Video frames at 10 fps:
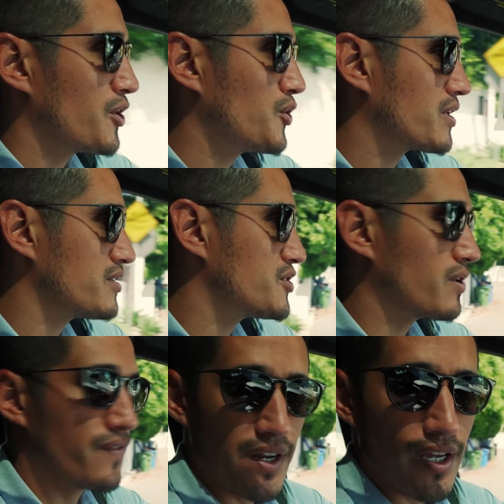You can do
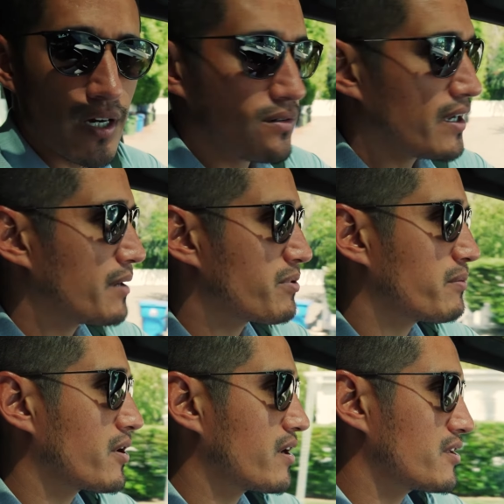a video and
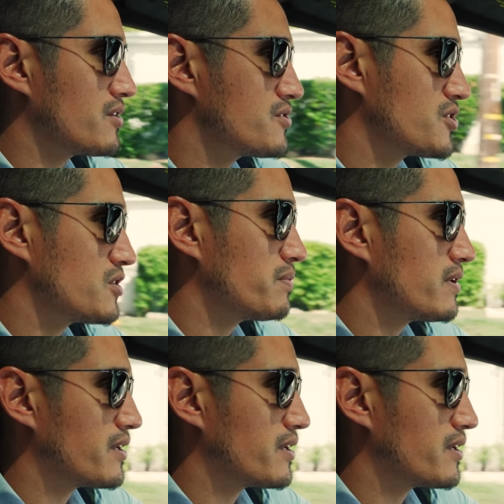promote it on YouTube